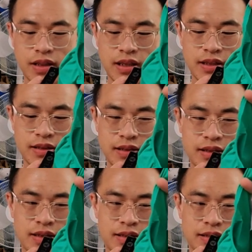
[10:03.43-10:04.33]
in these
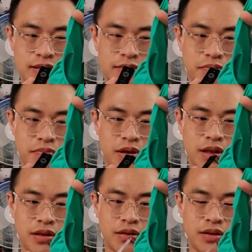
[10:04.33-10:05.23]
is,
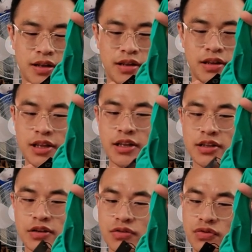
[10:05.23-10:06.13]
but technically you can
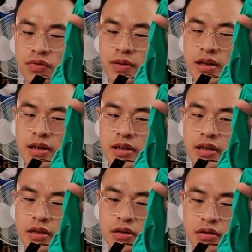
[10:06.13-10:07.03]
just go swimming in
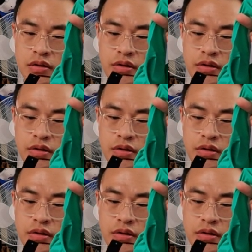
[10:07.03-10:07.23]
anything.